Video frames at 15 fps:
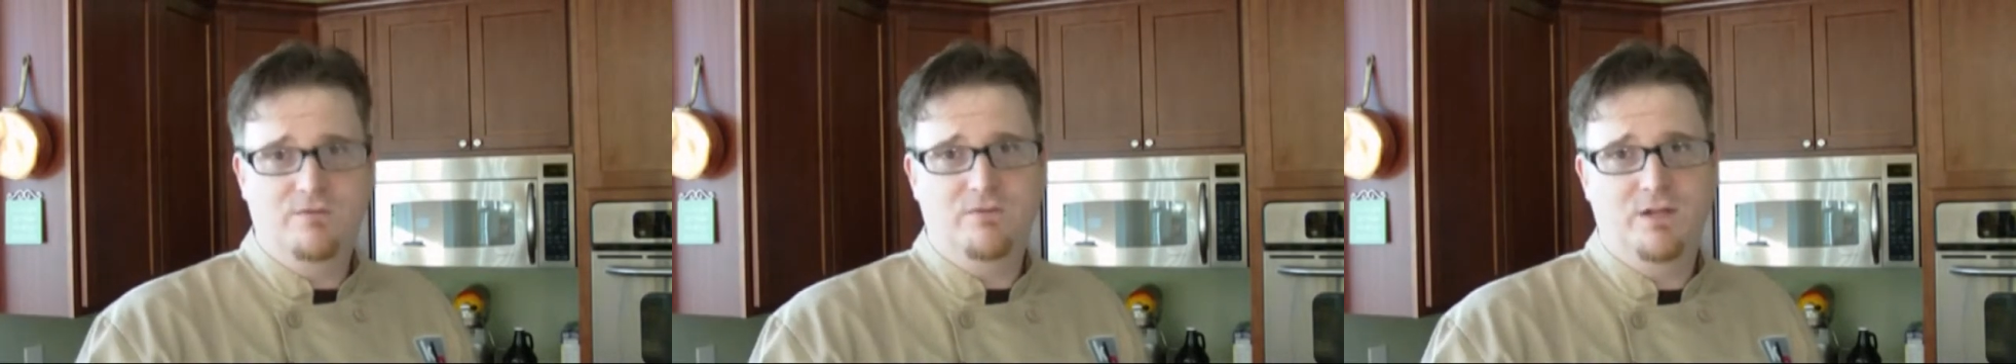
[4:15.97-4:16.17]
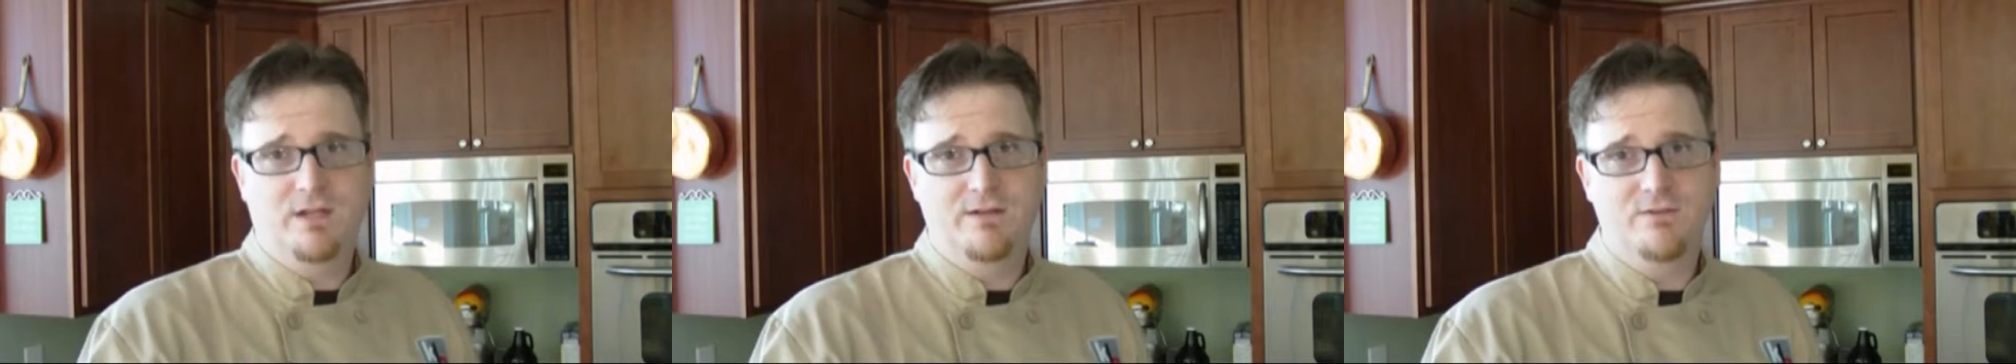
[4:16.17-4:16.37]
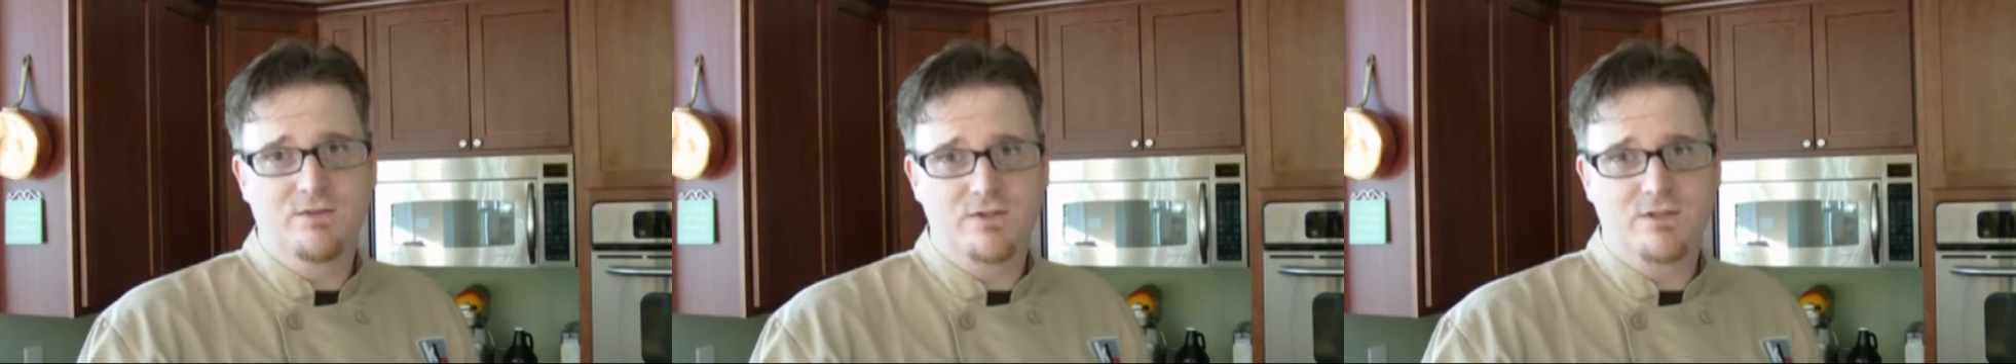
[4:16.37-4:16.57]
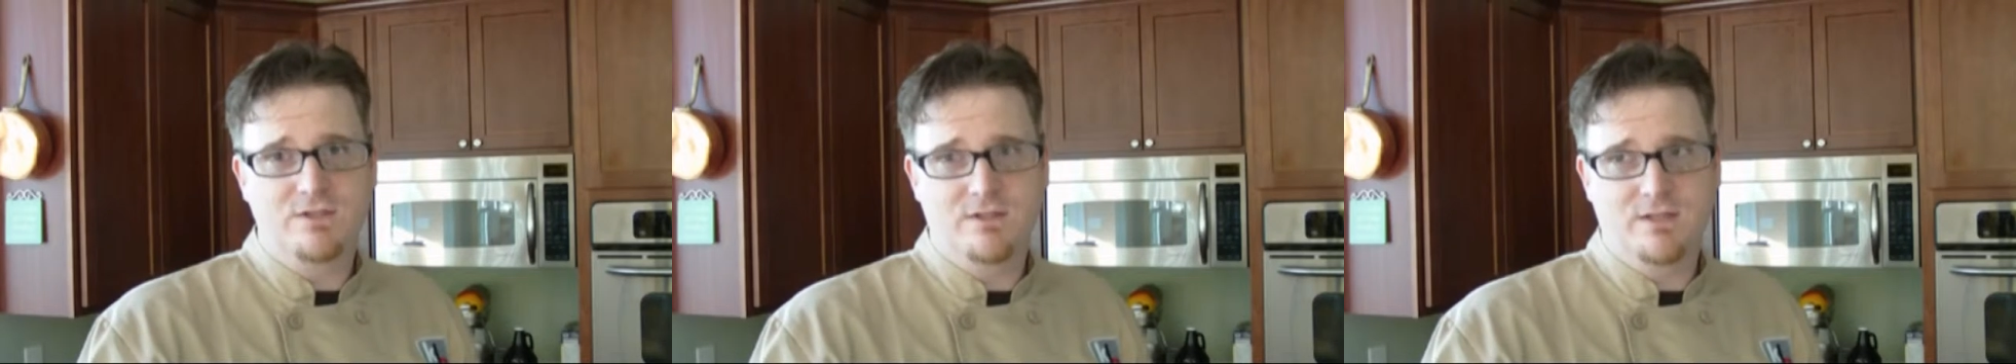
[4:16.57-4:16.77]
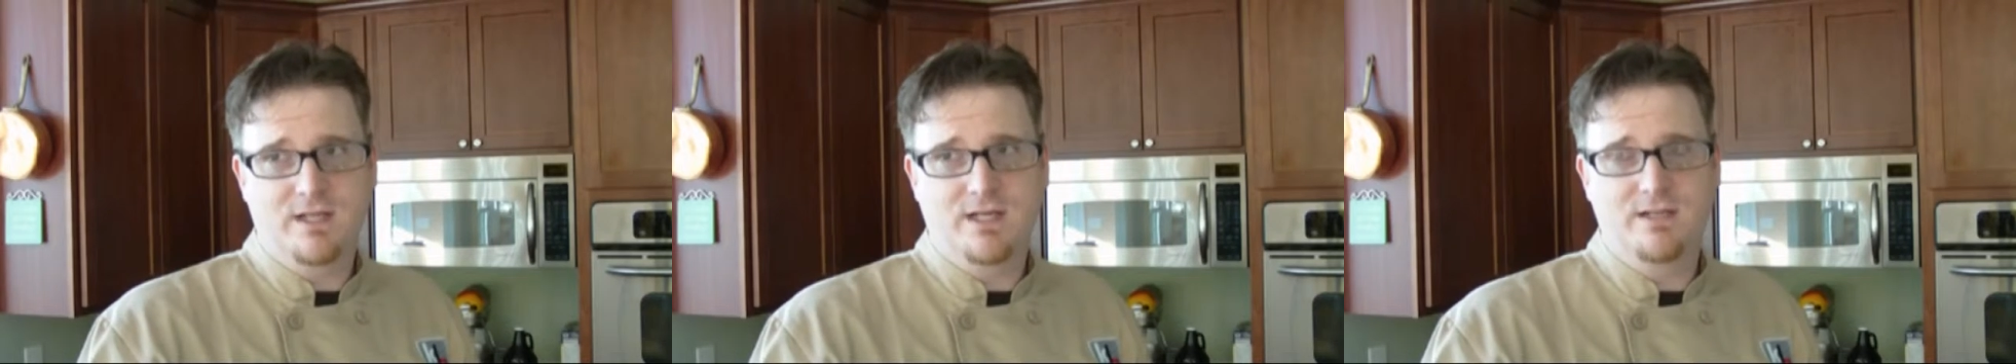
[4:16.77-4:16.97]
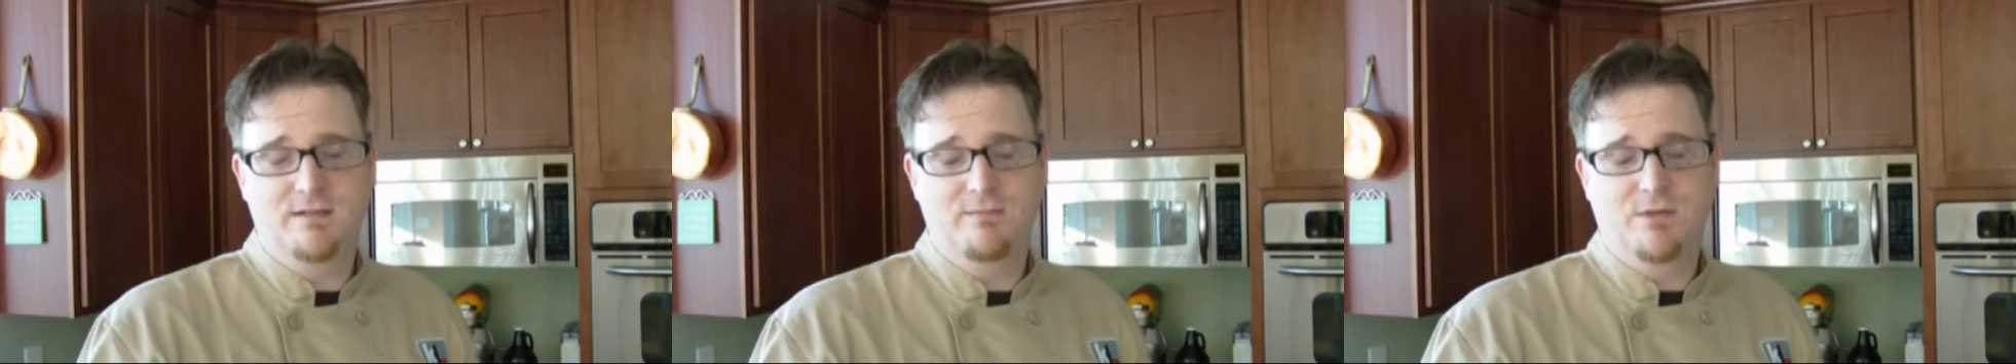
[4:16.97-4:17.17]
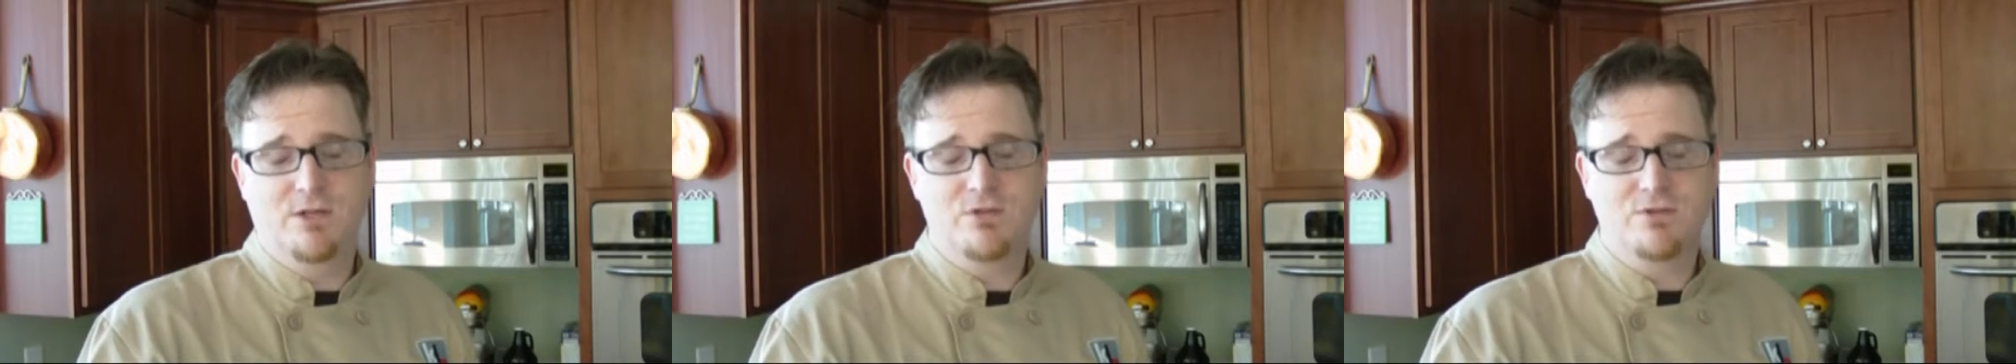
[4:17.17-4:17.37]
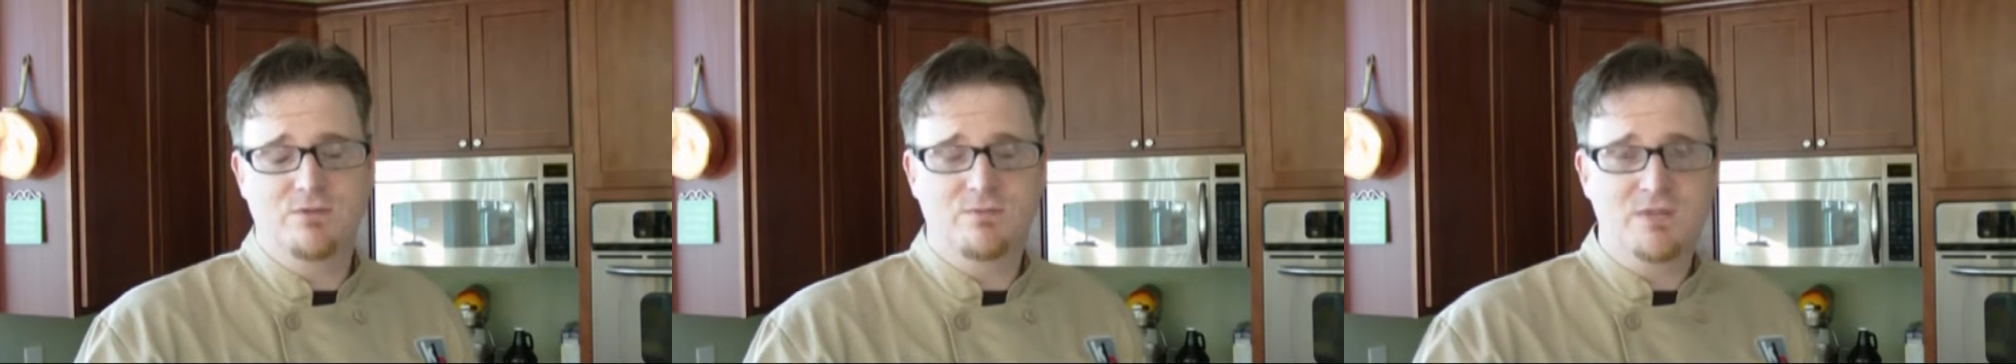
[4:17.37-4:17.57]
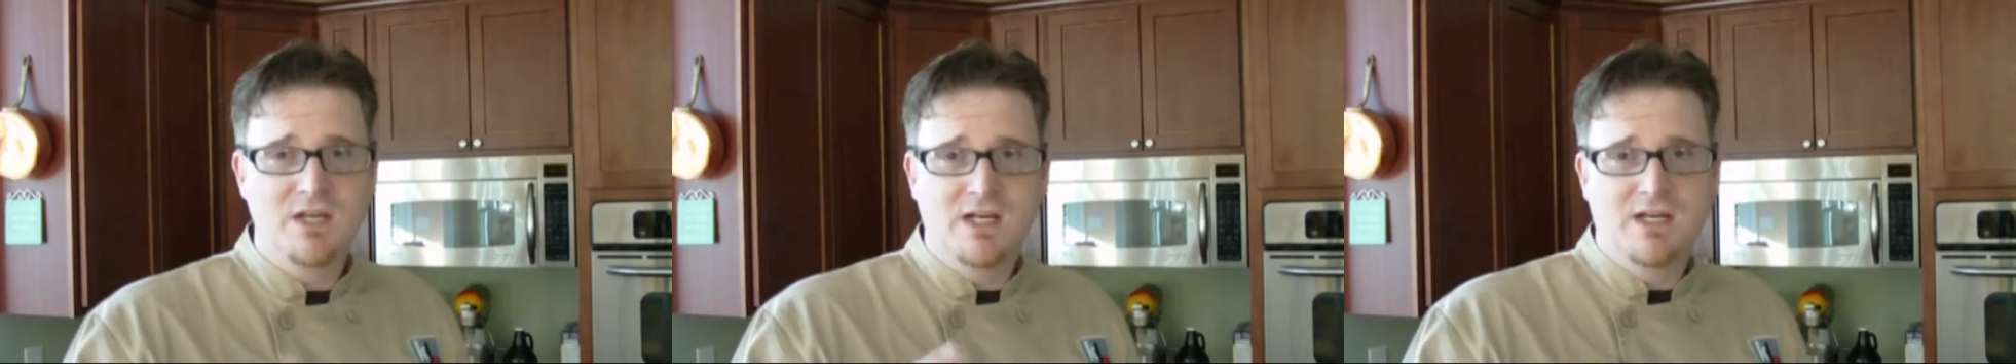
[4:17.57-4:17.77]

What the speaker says: flavors inside of the mushrooms.